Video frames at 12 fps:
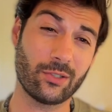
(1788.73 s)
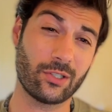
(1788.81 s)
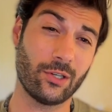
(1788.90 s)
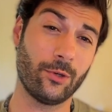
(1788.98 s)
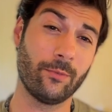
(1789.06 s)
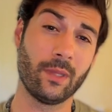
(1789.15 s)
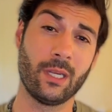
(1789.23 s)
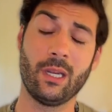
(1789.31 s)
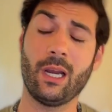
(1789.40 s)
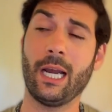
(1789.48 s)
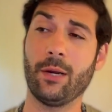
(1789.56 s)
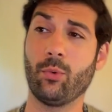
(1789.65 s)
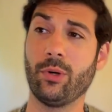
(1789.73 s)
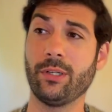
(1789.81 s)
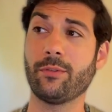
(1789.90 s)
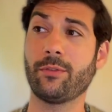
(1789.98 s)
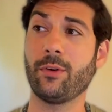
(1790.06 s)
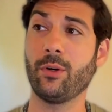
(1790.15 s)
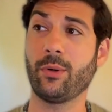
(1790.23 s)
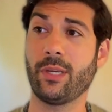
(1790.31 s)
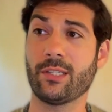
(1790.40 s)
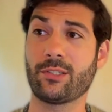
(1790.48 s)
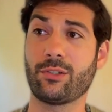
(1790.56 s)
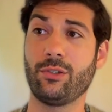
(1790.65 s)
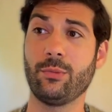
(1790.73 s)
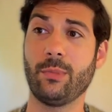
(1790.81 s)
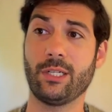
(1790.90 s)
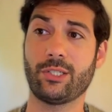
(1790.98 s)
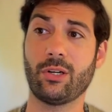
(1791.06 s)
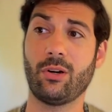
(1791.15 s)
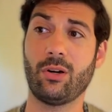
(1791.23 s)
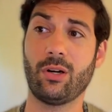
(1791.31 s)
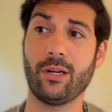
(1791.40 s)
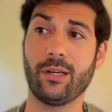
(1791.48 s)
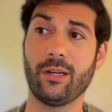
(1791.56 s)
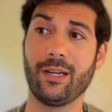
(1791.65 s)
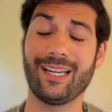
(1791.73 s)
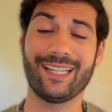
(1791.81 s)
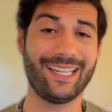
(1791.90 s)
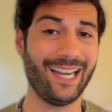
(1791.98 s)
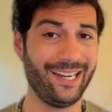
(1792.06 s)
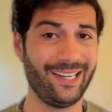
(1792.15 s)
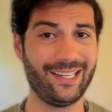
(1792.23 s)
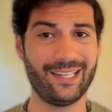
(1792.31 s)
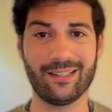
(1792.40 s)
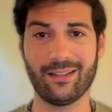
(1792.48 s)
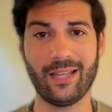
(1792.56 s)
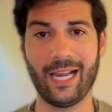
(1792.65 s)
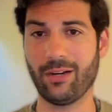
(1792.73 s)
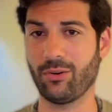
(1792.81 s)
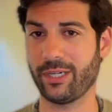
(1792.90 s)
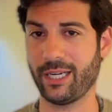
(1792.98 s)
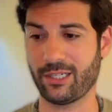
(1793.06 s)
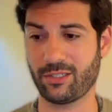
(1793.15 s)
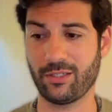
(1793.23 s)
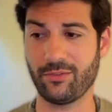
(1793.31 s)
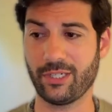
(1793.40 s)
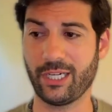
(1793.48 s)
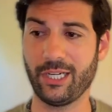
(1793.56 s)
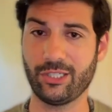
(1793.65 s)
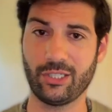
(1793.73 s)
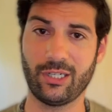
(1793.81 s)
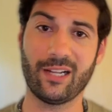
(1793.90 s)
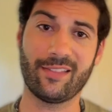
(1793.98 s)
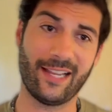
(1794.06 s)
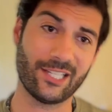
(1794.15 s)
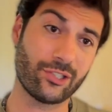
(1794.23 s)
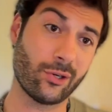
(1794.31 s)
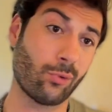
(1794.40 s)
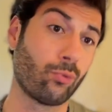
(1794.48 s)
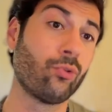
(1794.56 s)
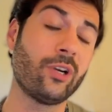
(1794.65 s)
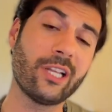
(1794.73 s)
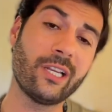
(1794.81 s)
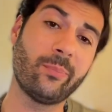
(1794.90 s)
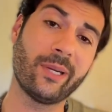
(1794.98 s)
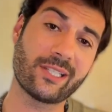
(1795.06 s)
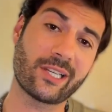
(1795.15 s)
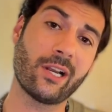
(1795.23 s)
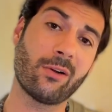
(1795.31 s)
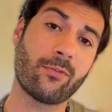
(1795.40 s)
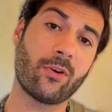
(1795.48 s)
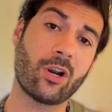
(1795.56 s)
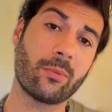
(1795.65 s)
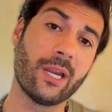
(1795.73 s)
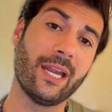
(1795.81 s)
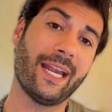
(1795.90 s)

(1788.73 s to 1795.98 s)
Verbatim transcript: So I wouldn't focus too much on getting that organic certification unless you're a really big scale farm